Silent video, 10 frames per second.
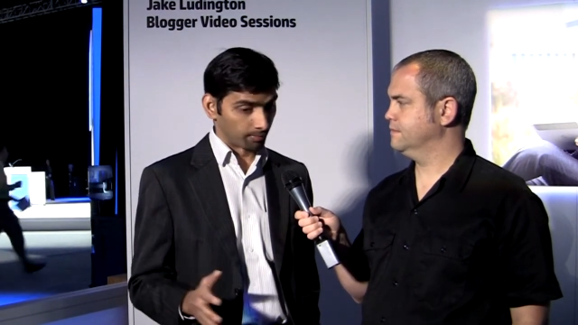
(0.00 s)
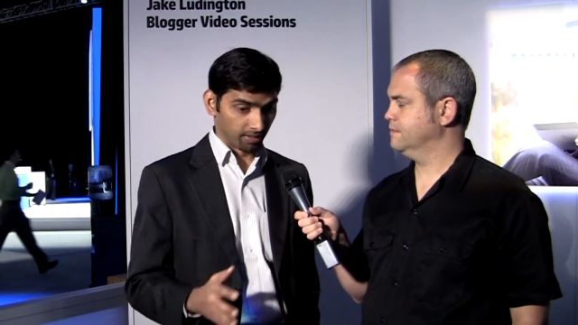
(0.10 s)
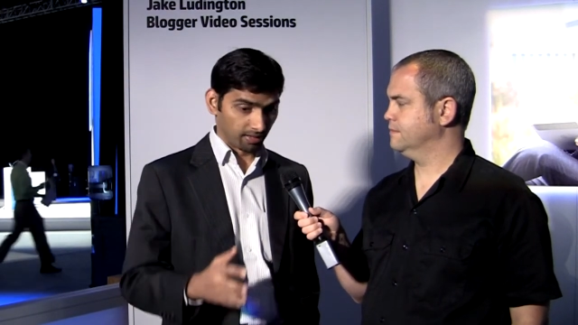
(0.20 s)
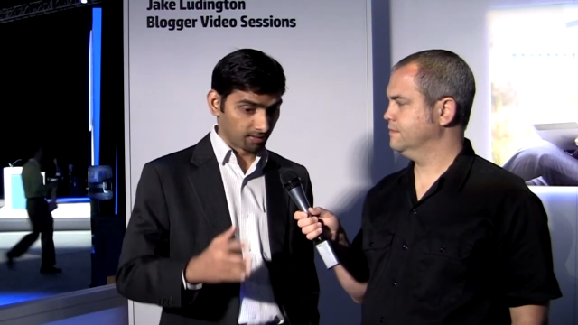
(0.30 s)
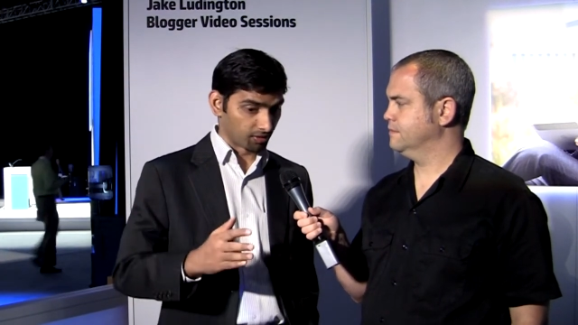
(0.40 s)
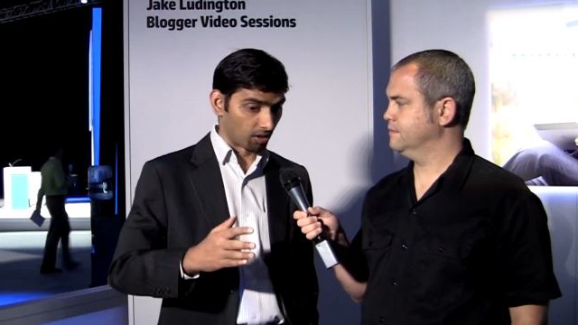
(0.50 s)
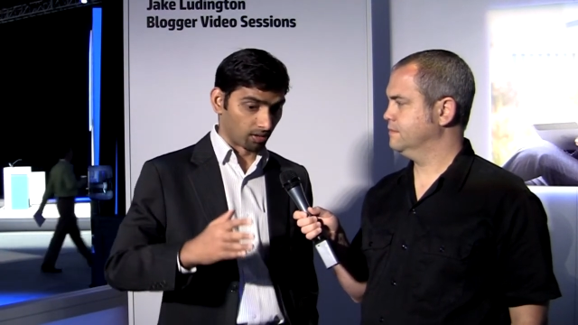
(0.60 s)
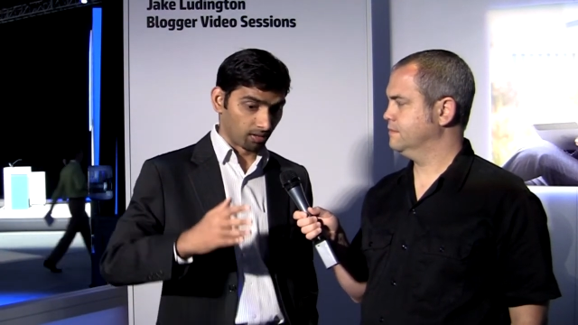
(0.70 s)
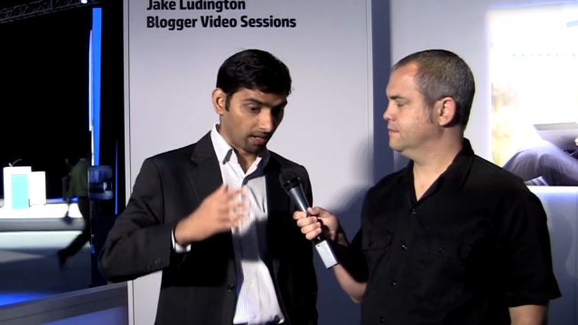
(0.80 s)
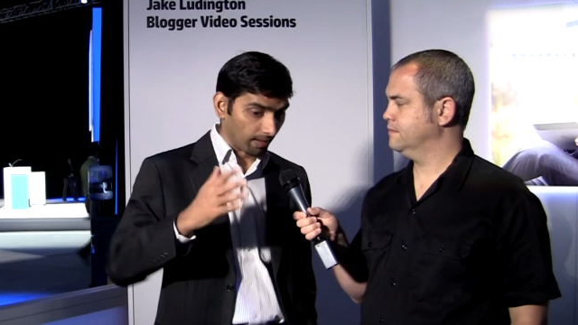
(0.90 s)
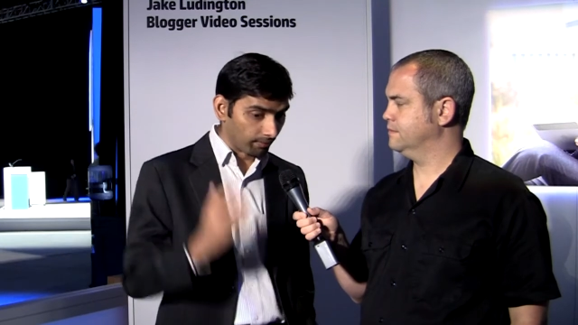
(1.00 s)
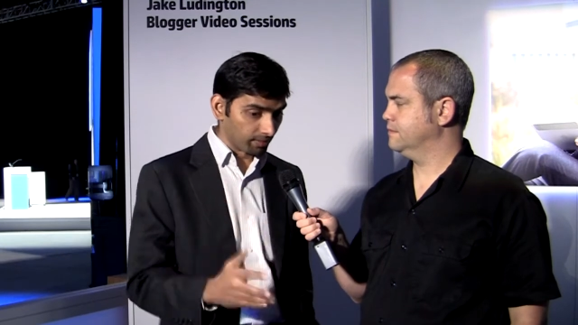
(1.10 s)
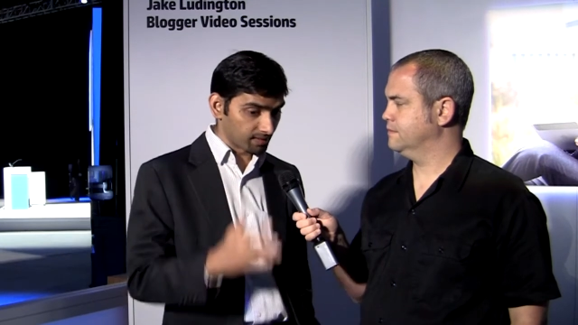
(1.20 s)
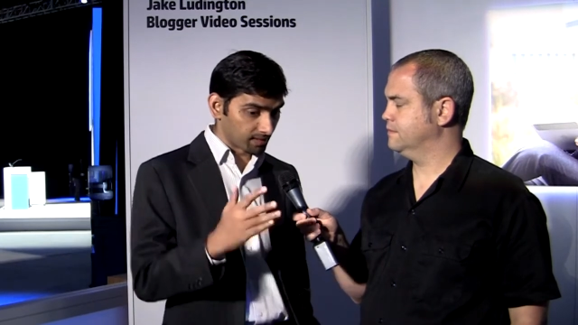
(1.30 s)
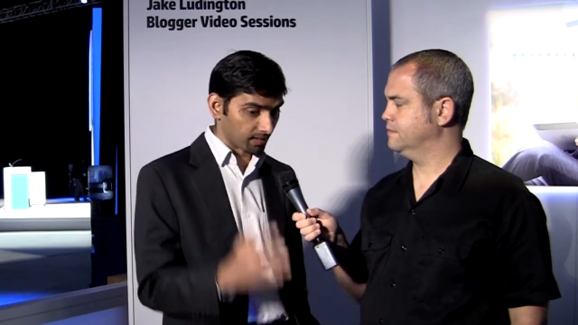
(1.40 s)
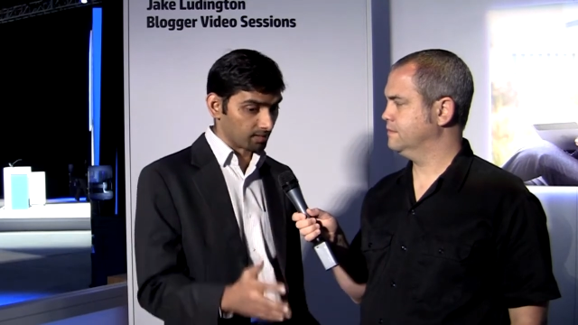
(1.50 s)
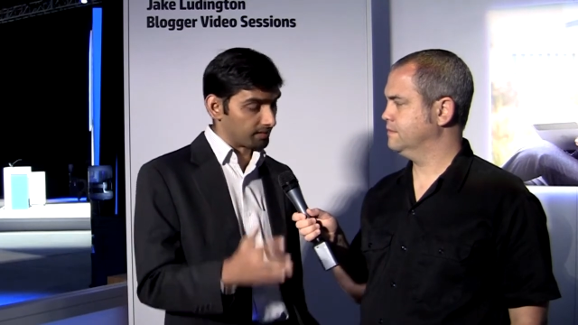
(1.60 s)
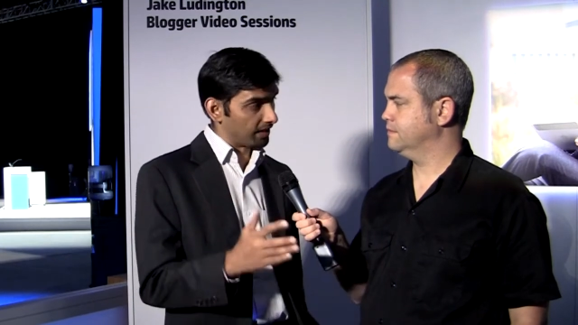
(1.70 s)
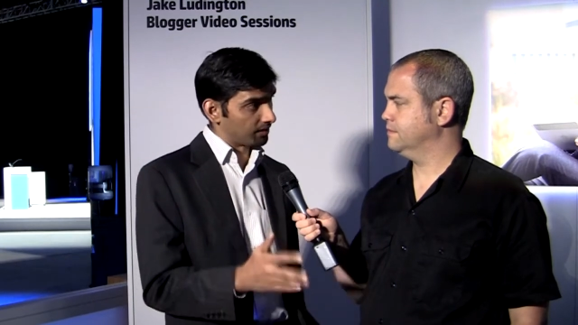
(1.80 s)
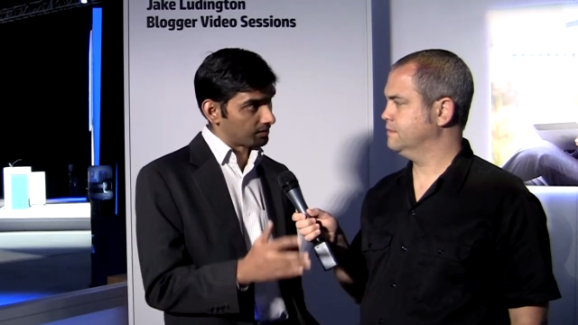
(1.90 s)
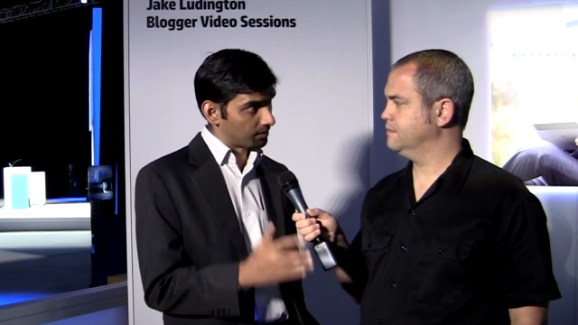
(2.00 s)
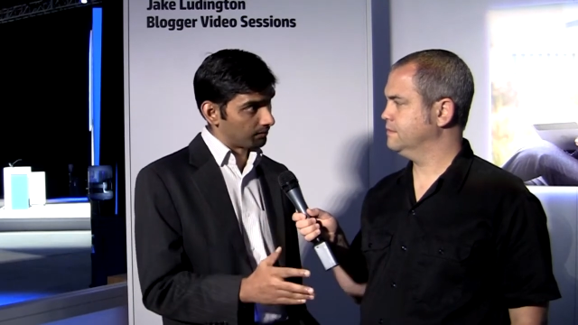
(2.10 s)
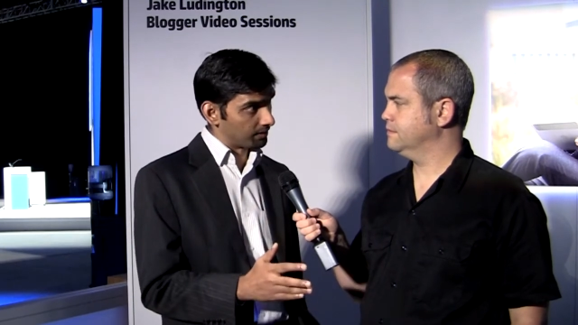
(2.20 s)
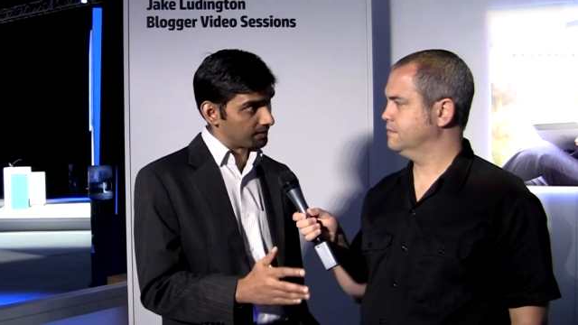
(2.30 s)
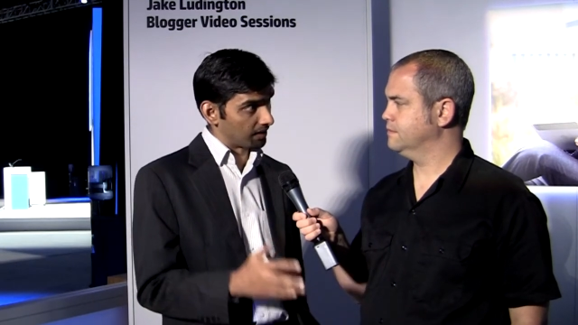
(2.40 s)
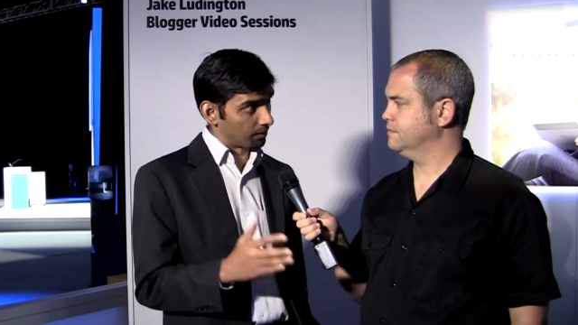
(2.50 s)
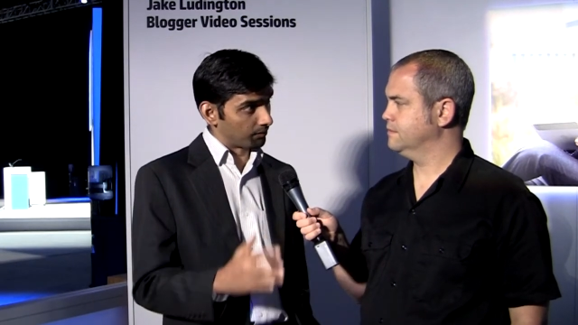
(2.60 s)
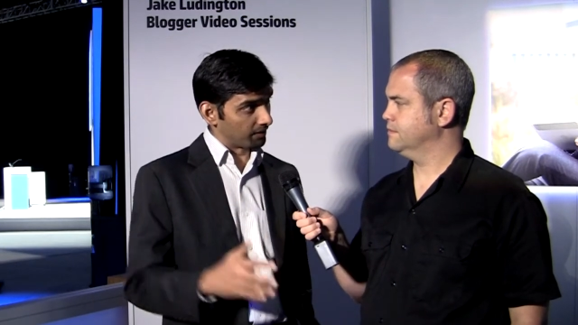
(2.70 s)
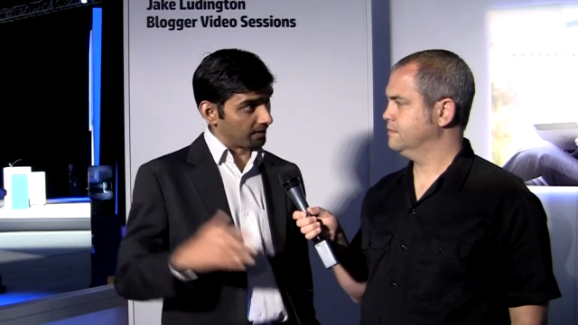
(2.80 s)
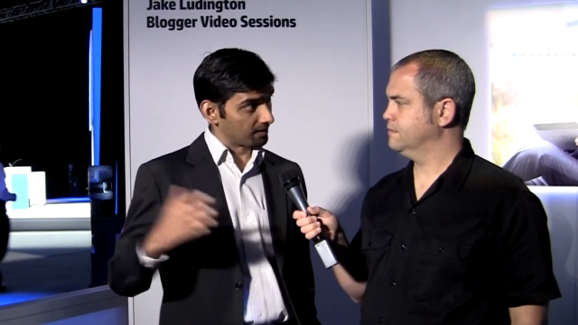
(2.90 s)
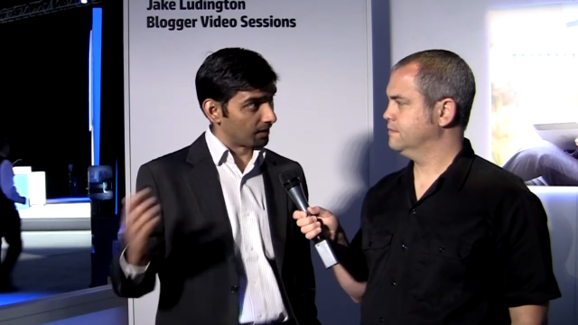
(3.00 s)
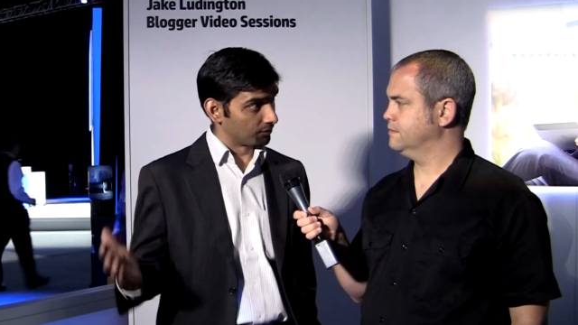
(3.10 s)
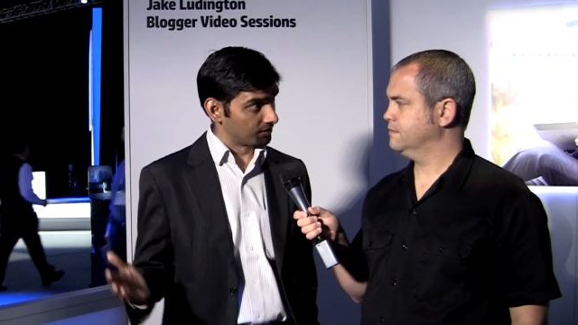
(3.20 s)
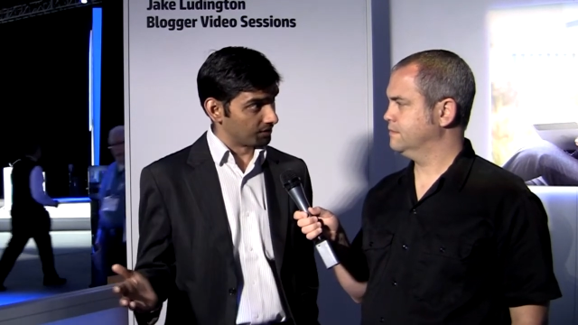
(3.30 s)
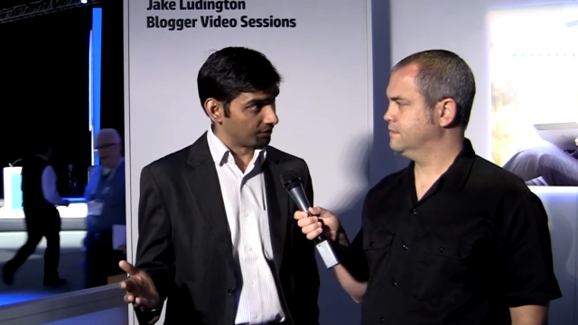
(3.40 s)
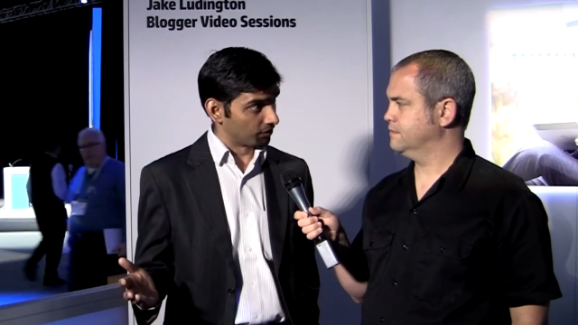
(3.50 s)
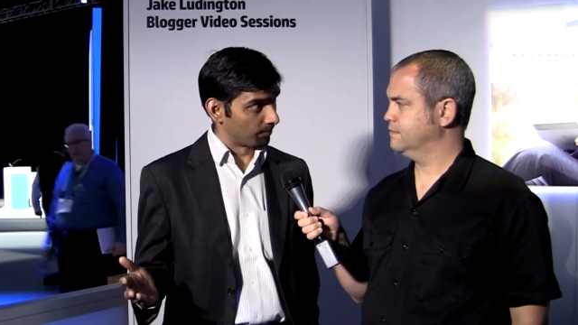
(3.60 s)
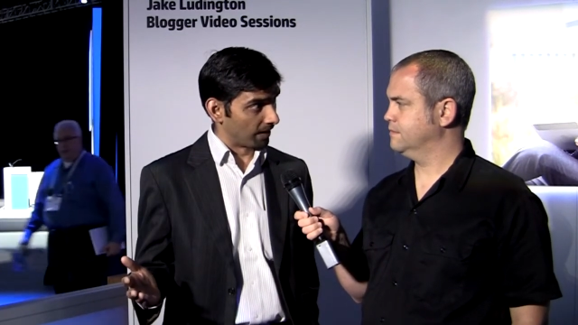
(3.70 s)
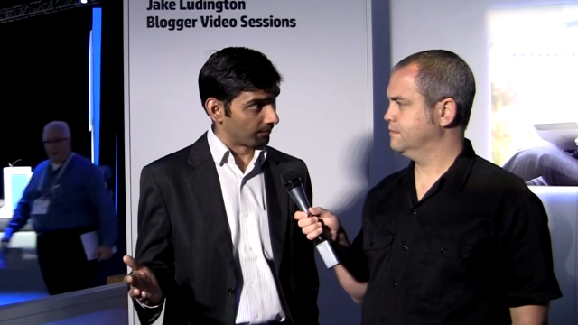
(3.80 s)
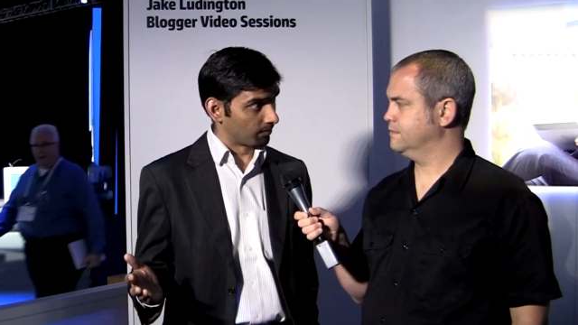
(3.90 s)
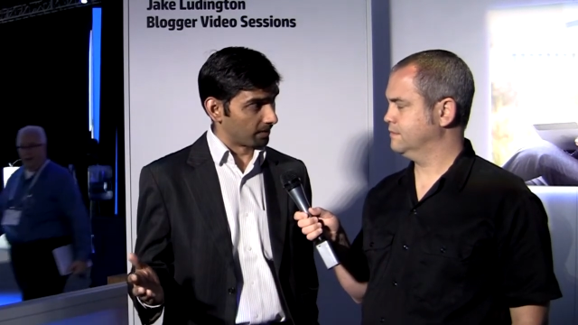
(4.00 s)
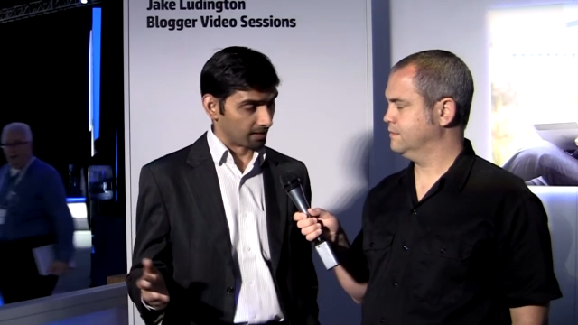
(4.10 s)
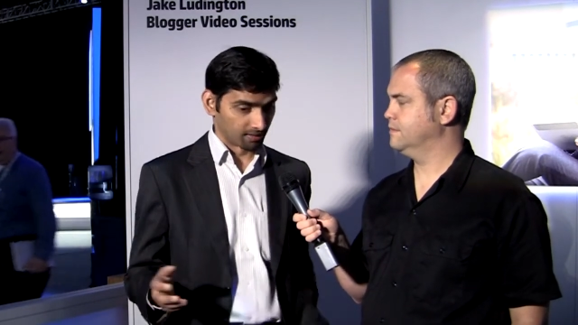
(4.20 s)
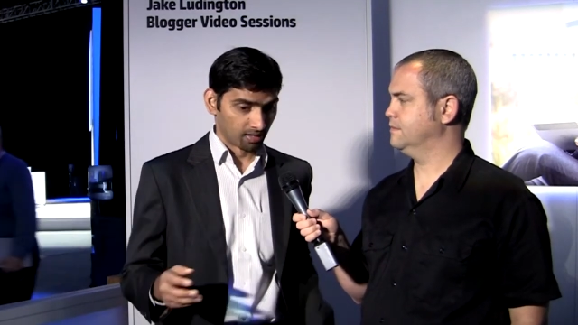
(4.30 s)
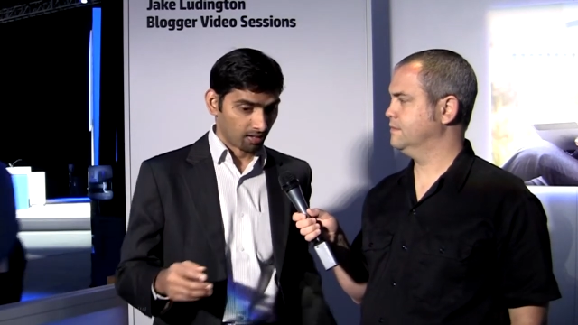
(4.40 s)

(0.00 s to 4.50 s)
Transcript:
Speaker 1: I mean, it has got every single data service that our ten thousand series of platform has.